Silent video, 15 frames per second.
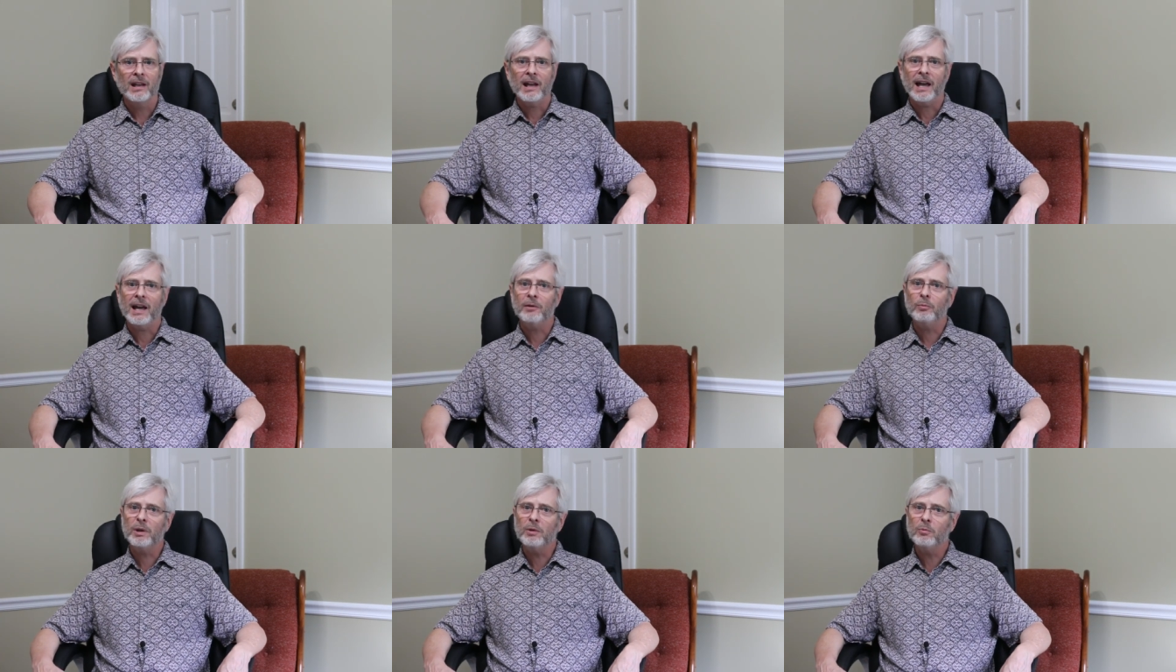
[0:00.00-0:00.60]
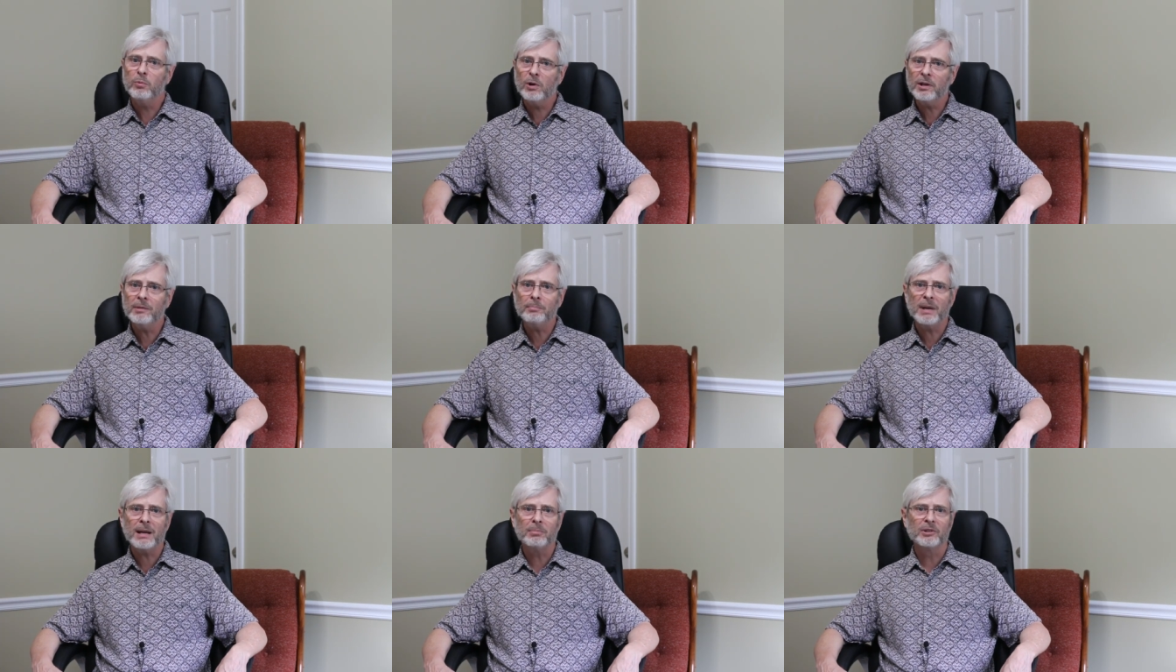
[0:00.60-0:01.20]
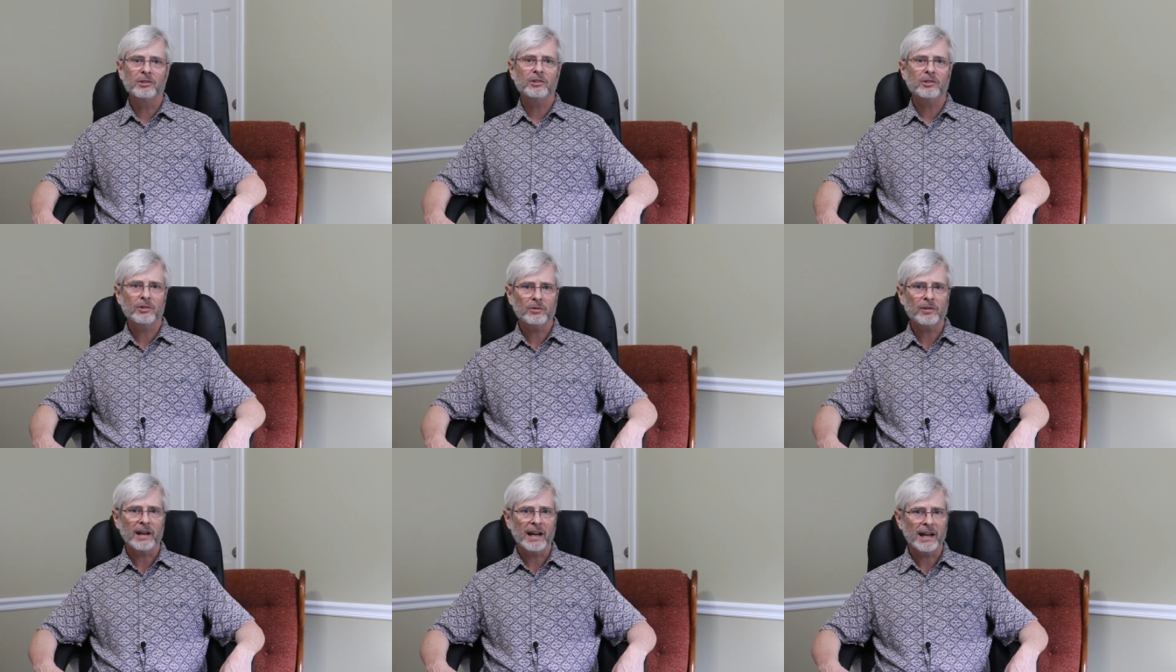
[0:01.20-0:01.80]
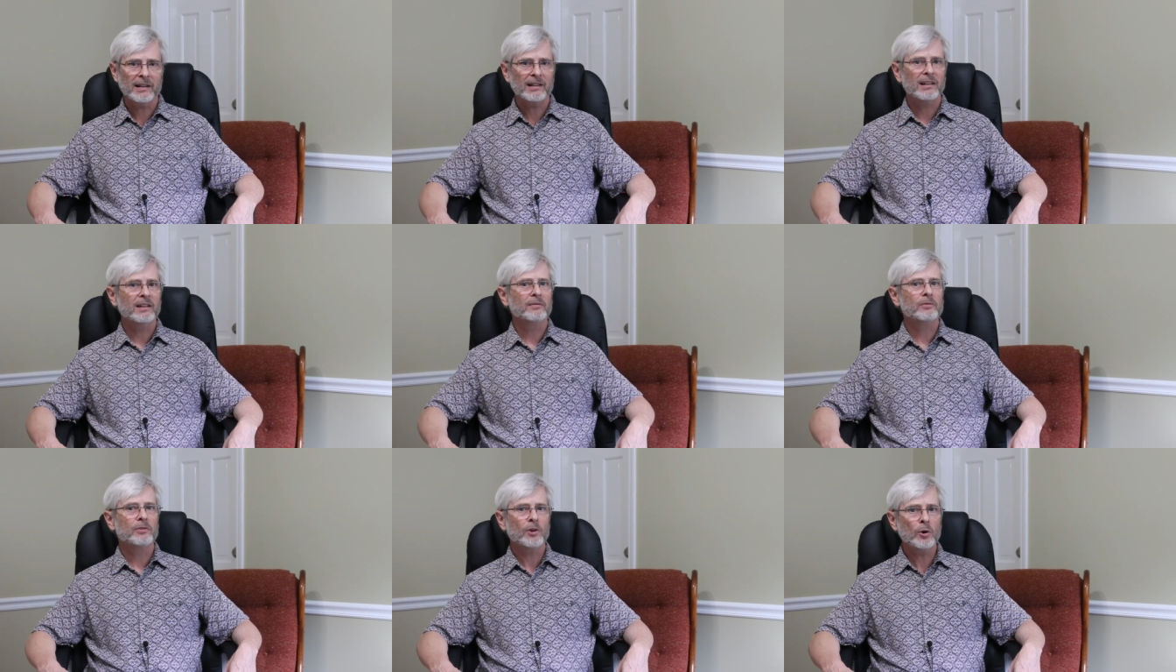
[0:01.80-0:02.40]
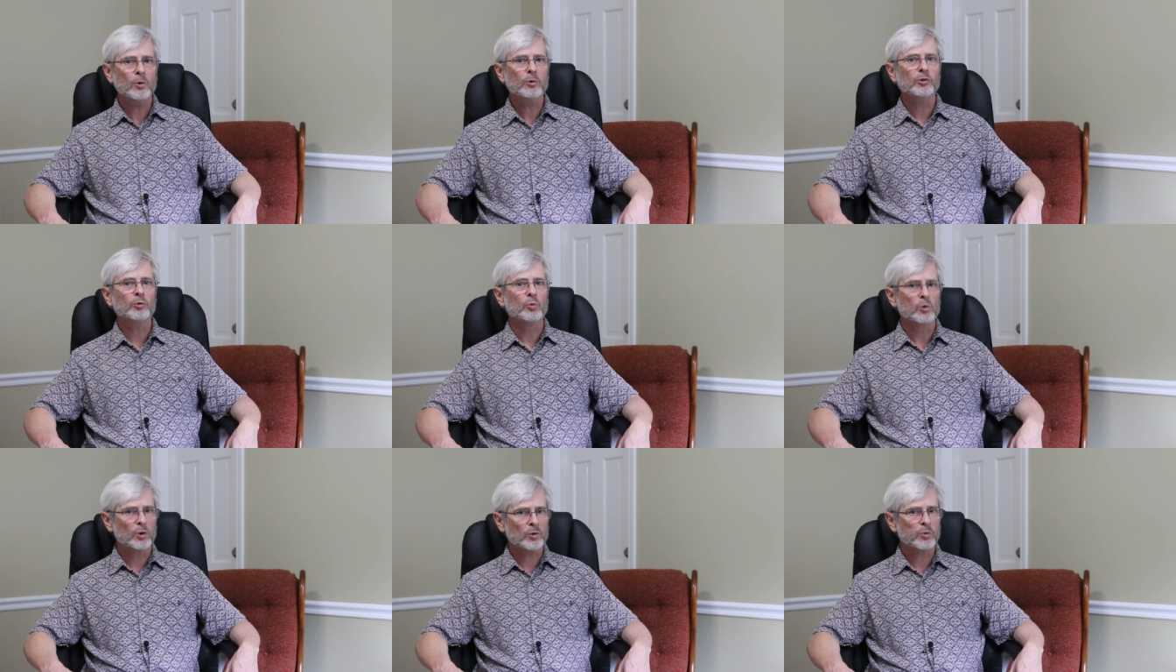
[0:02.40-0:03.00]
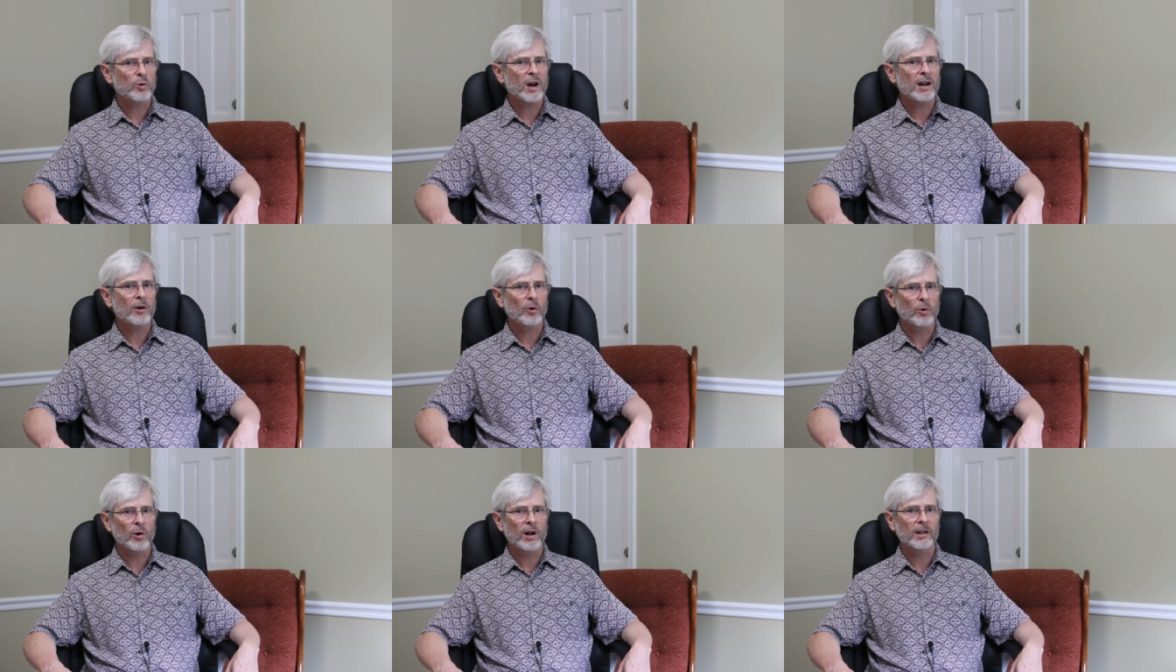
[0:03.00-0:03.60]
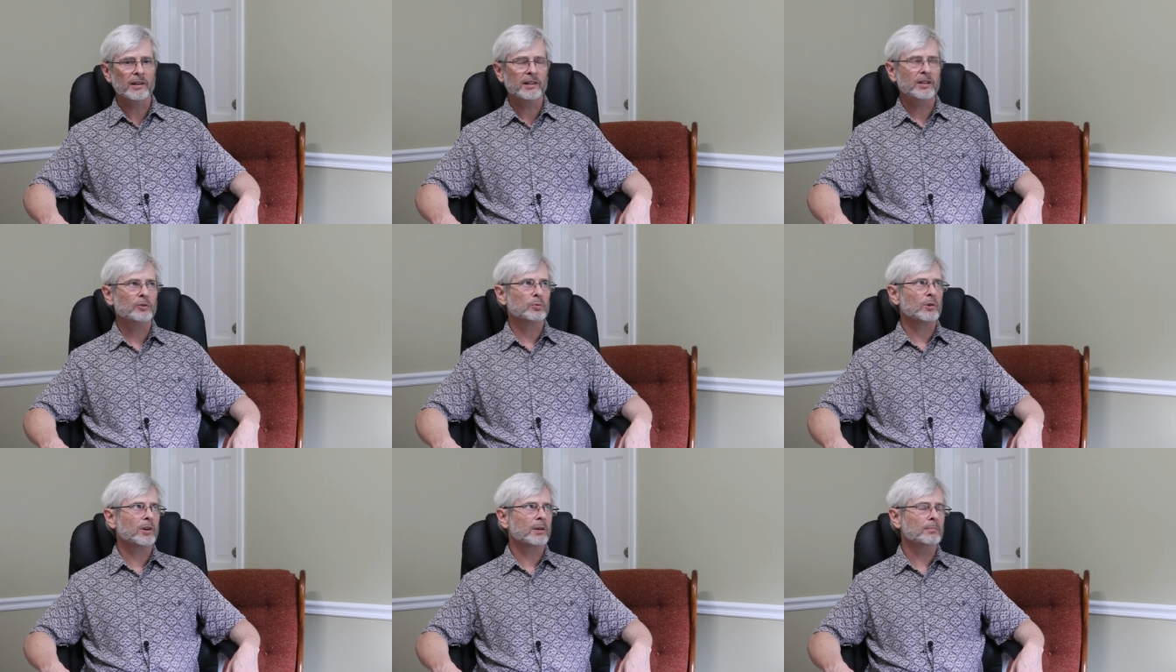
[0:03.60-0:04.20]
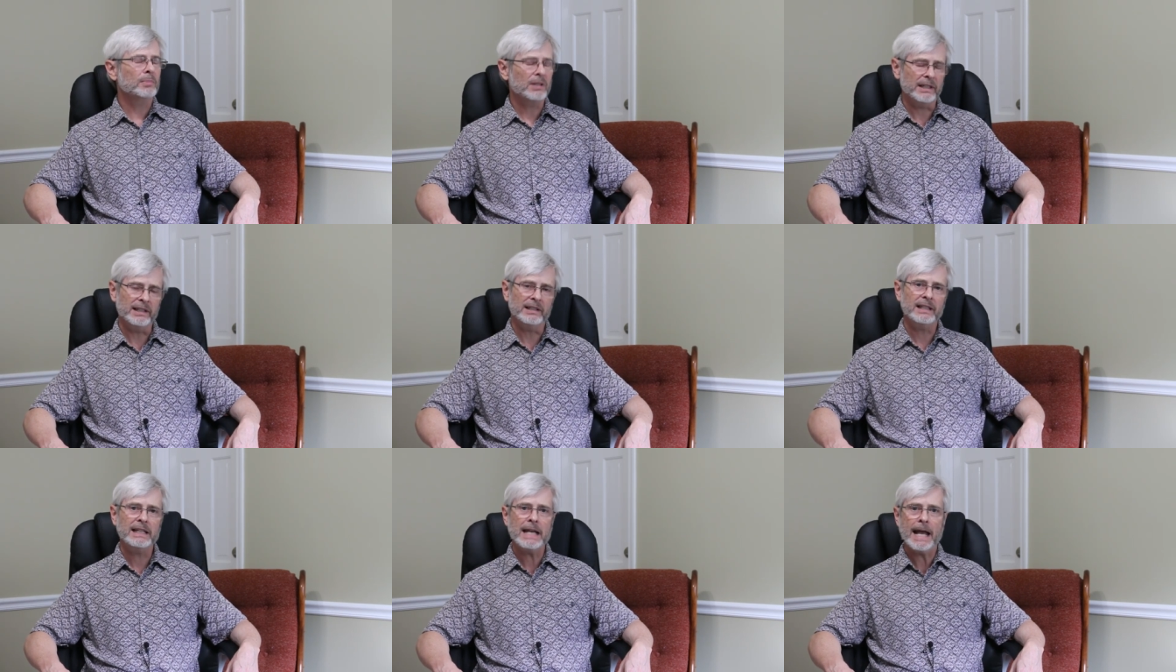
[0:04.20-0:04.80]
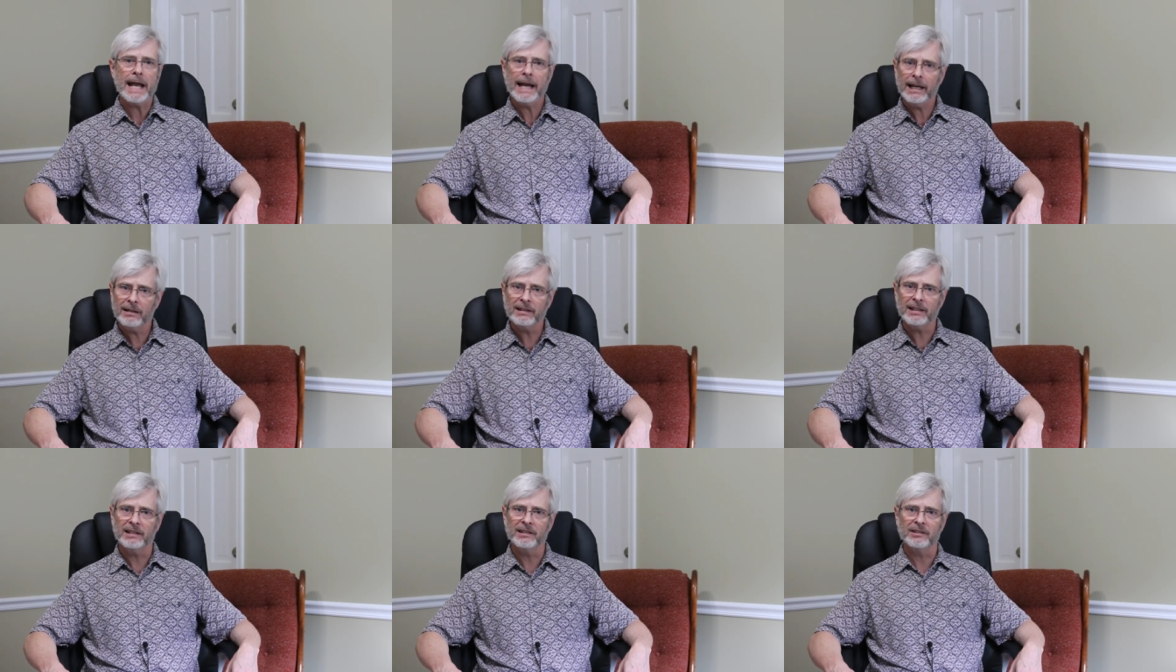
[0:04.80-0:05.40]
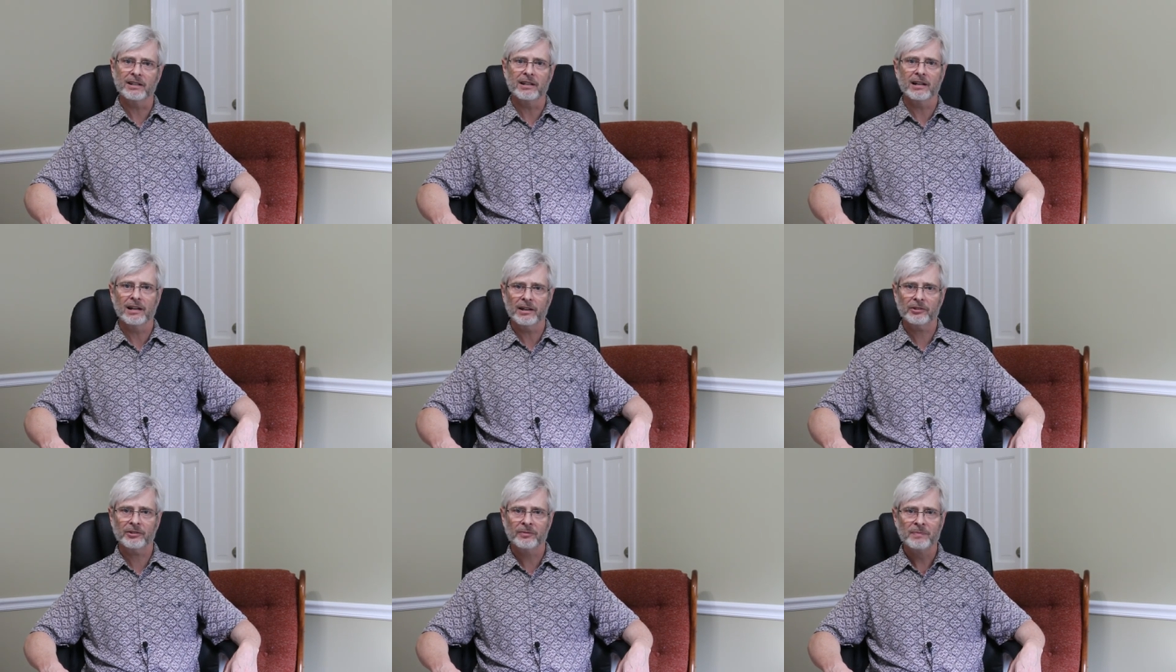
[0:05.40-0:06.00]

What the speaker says: And we wouldn't be able to do that if those worthwhile qualities were completely alien to us,